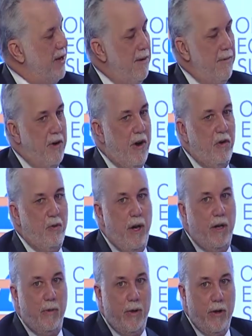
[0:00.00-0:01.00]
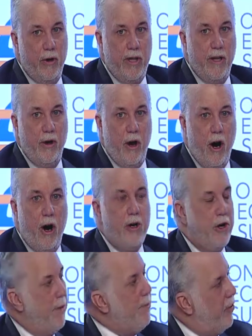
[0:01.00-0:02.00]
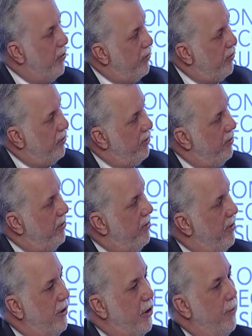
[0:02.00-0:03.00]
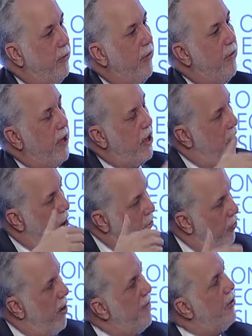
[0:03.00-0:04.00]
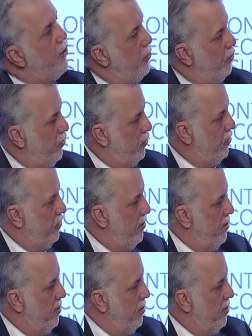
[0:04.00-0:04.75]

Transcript: Because when we looked at the hard numbers in terms of recurrent revenues,